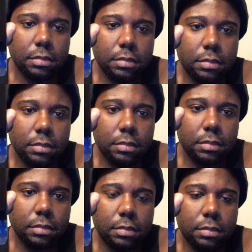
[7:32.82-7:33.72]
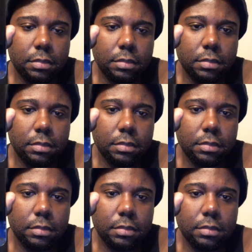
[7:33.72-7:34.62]

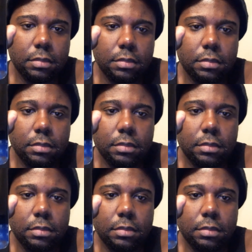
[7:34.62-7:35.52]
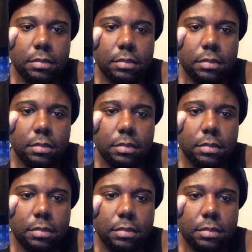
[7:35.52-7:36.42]

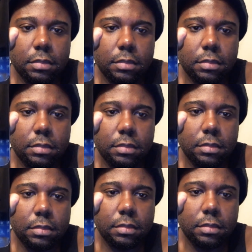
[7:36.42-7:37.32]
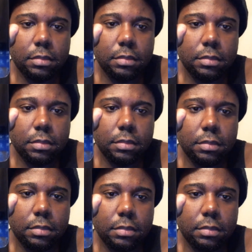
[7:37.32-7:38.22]

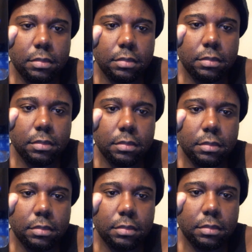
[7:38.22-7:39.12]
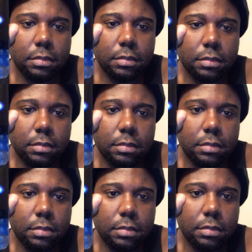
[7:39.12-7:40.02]

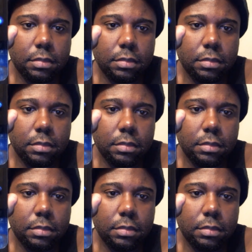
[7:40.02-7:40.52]
No one is speaking in this clip.